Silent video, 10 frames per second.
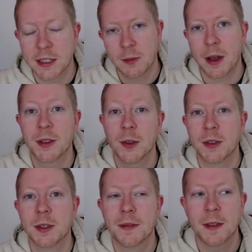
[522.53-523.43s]
it's about doing
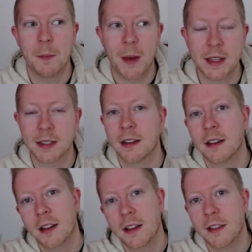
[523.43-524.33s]
something better
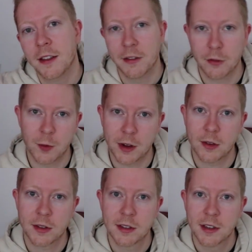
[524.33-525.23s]
than everyone
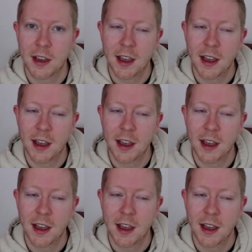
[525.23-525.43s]
else.